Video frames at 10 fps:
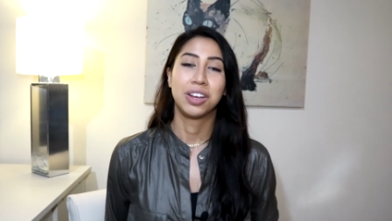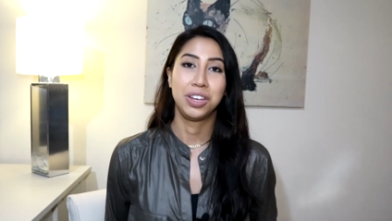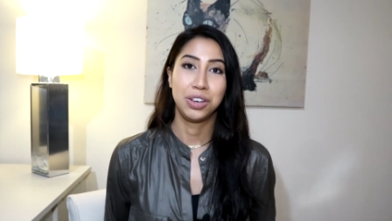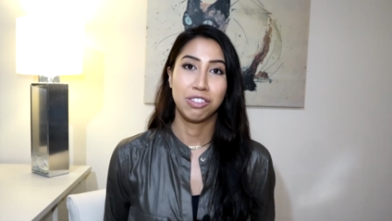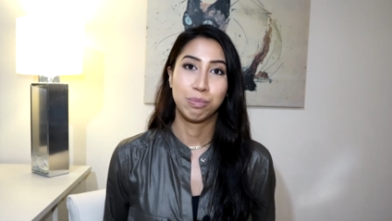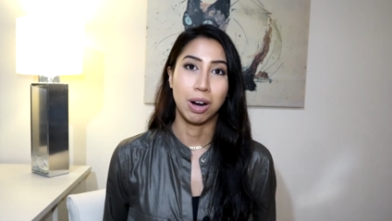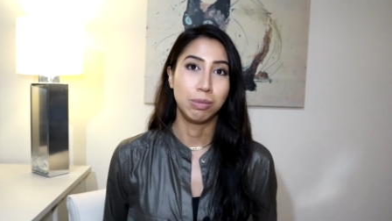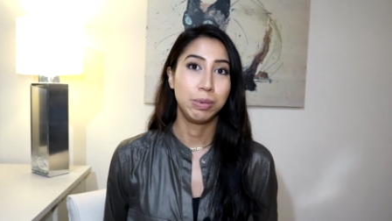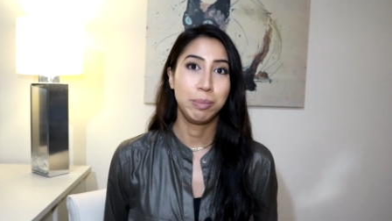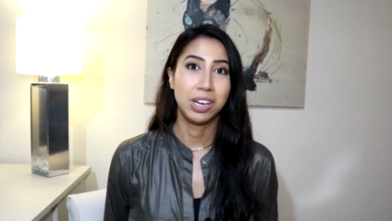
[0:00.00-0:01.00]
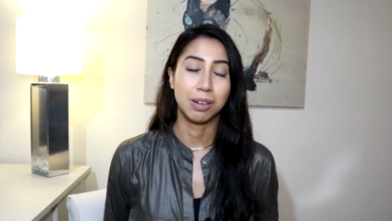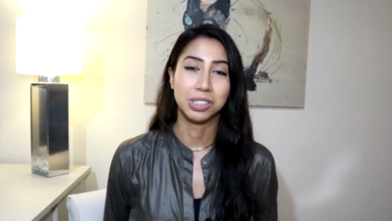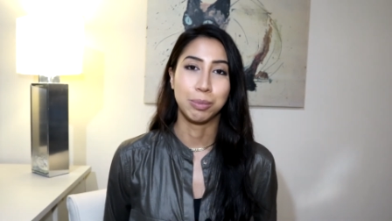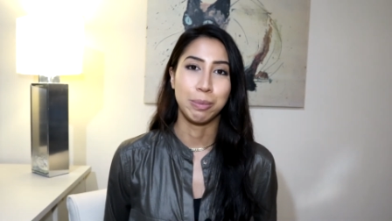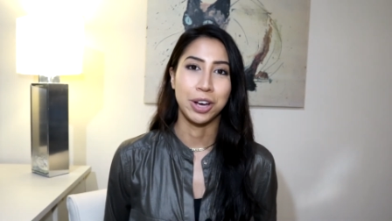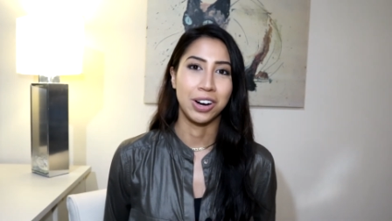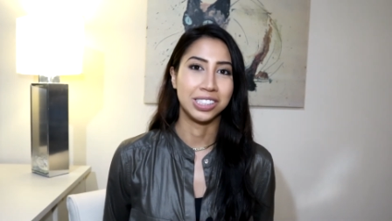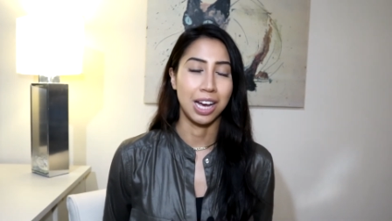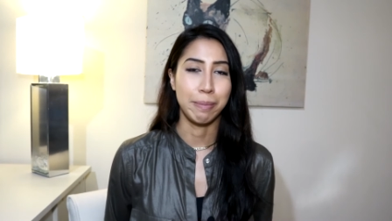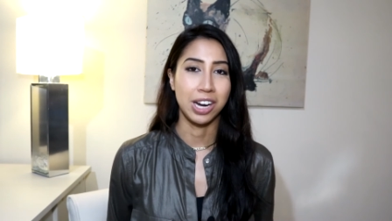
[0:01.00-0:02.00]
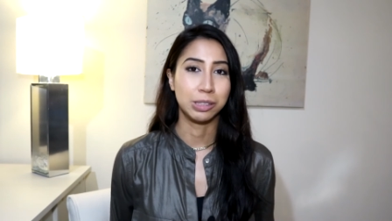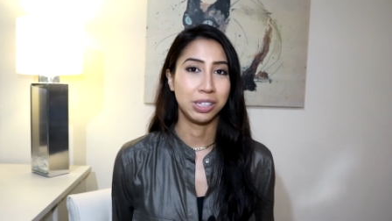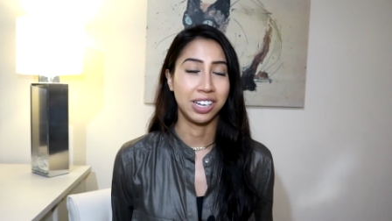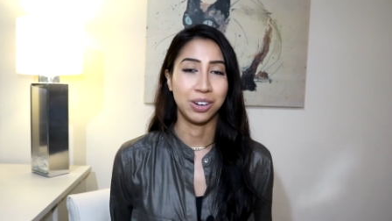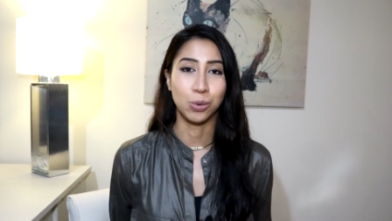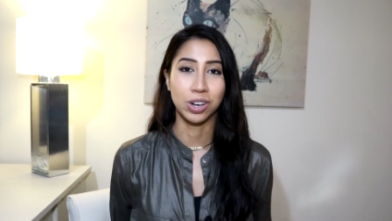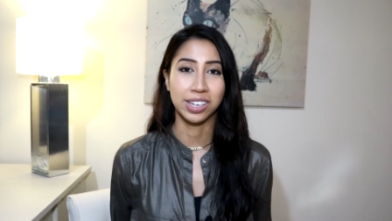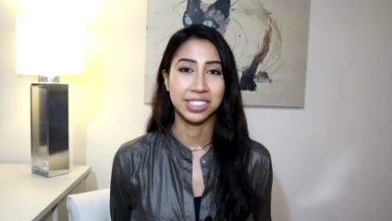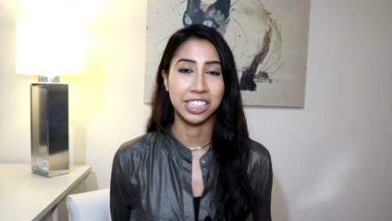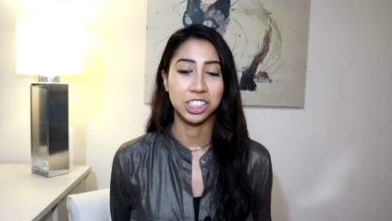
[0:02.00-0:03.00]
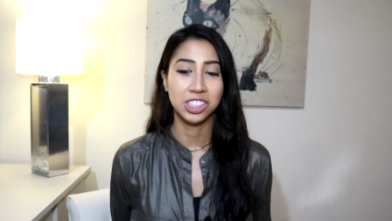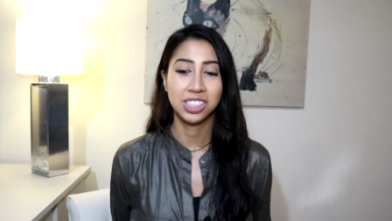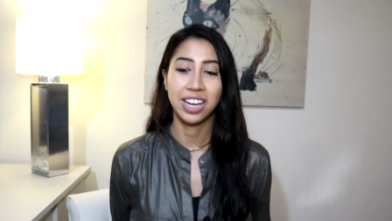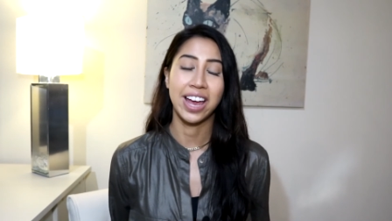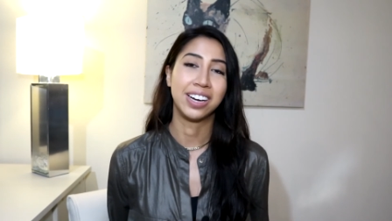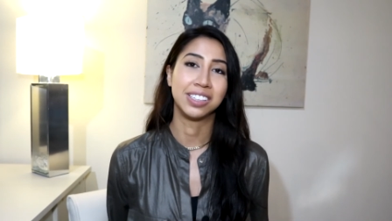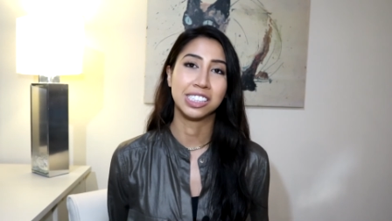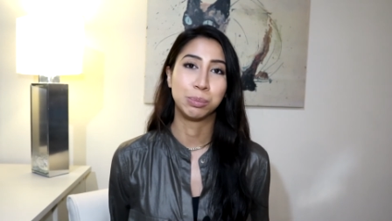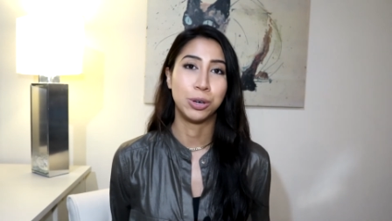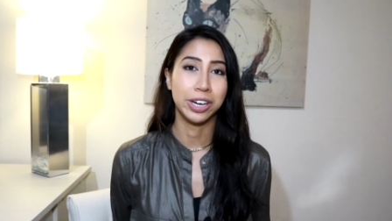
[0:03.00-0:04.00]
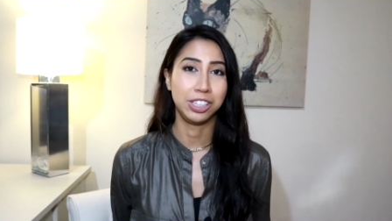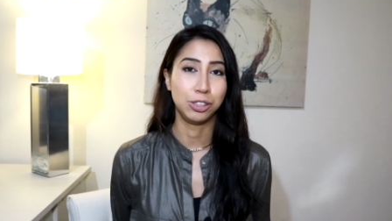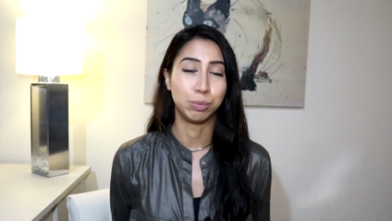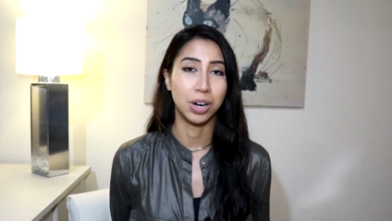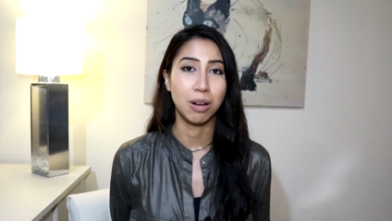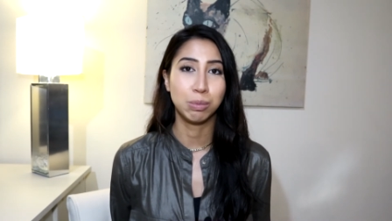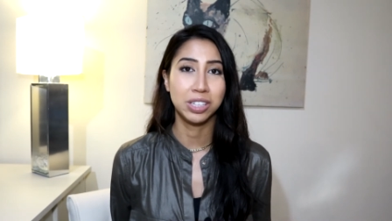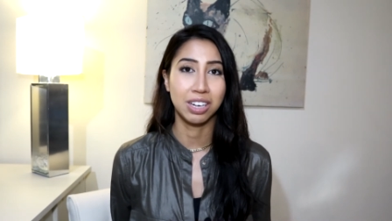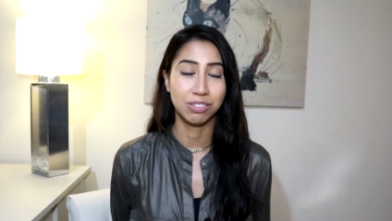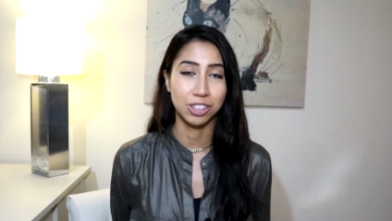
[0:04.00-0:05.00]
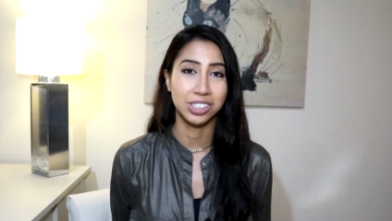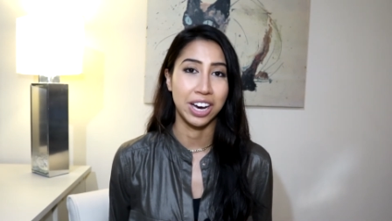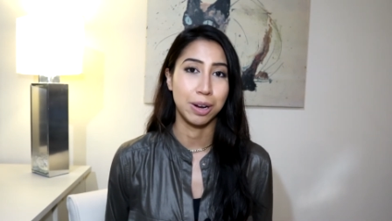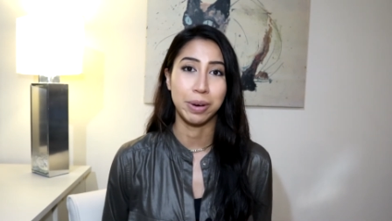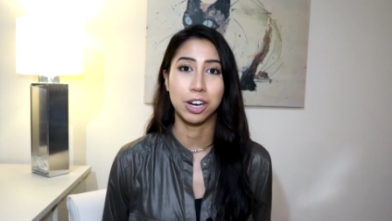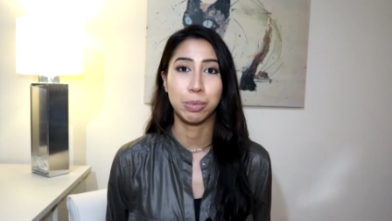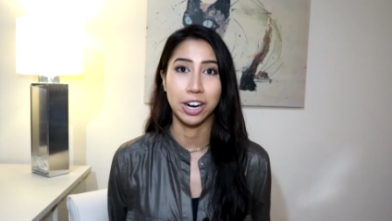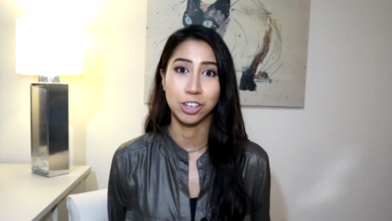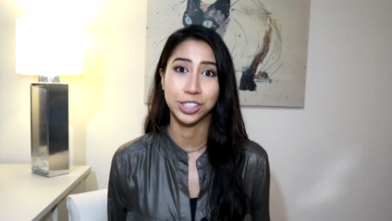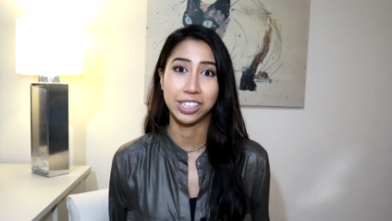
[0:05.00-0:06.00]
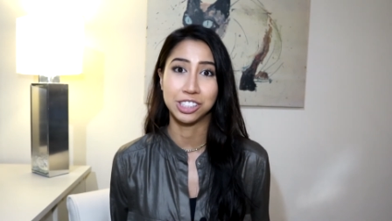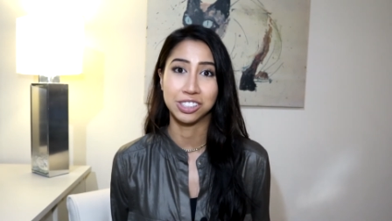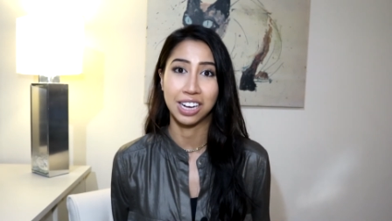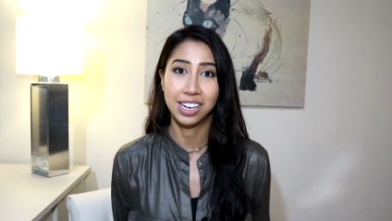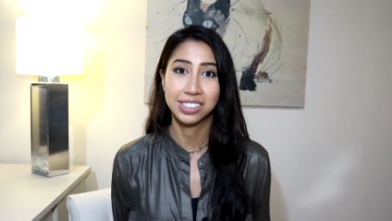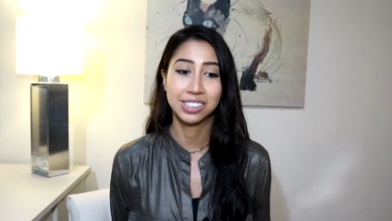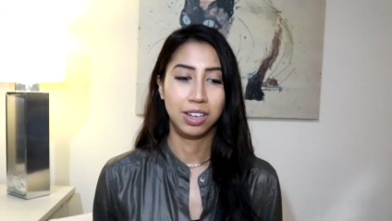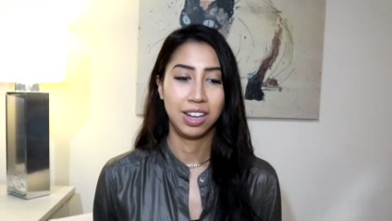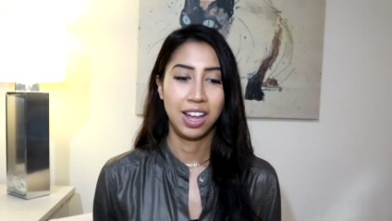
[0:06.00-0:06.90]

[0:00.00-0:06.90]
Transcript: You've probably become somewhat better at time management and organization, and at this point you probably have learned how to better prioritize your tasks.